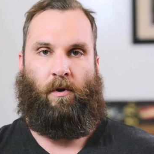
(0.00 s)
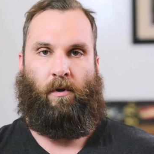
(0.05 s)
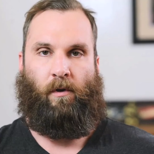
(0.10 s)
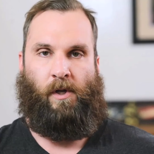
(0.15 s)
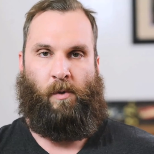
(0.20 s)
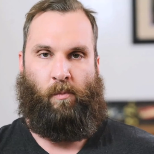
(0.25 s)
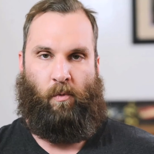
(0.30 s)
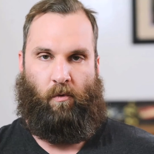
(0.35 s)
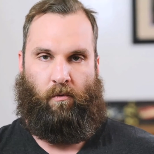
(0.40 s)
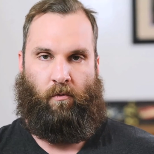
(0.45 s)
an
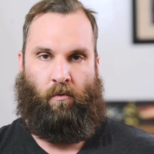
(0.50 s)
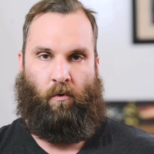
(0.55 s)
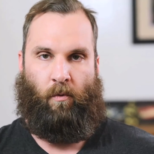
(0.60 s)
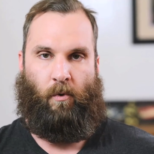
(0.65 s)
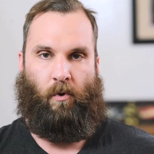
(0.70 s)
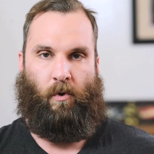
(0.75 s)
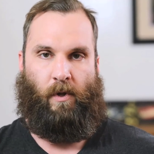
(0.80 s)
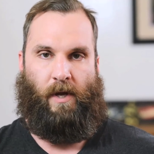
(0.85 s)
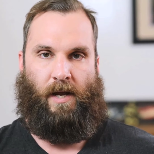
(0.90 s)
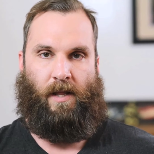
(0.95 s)
elite
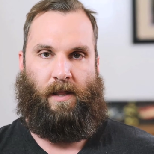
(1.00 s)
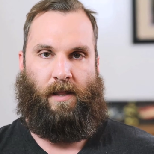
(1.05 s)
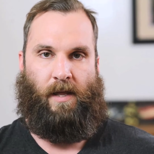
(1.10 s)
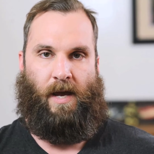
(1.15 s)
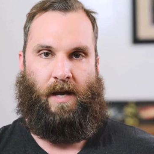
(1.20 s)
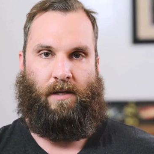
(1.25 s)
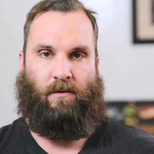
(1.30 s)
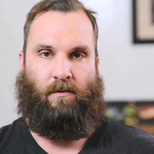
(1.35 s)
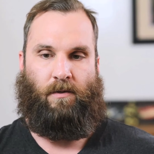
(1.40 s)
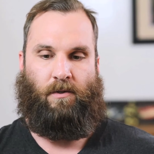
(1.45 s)
performer like
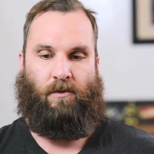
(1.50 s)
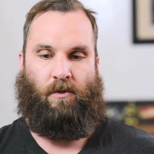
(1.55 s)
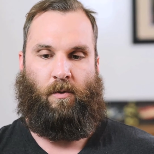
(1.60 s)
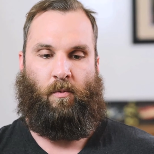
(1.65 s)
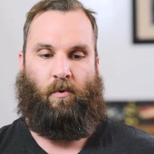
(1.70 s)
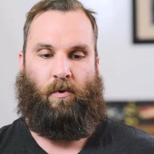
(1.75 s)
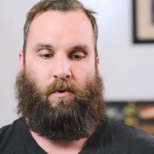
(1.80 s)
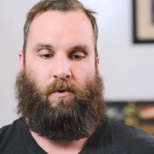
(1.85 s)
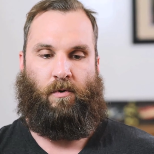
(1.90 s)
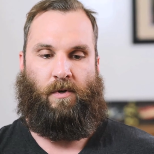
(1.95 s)
that to
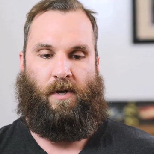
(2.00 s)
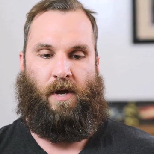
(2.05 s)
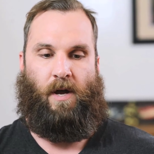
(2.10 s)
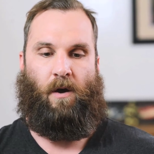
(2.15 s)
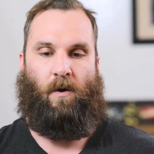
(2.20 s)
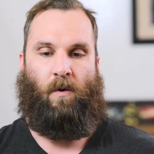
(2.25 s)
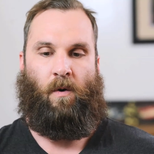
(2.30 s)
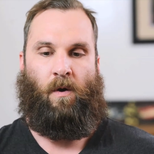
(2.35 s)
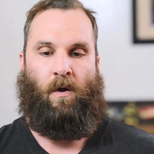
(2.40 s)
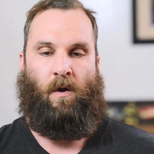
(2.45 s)
someone who
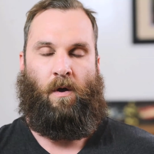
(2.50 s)
now